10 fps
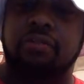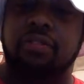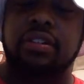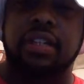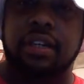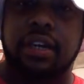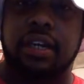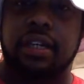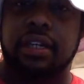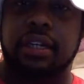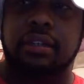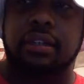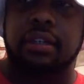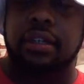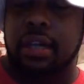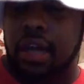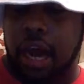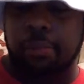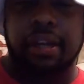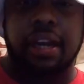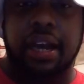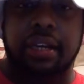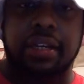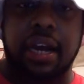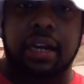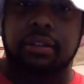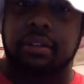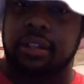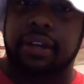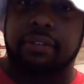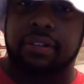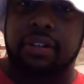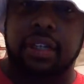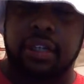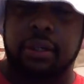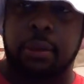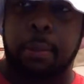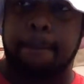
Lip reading: every sale I get, I make $80 every sale.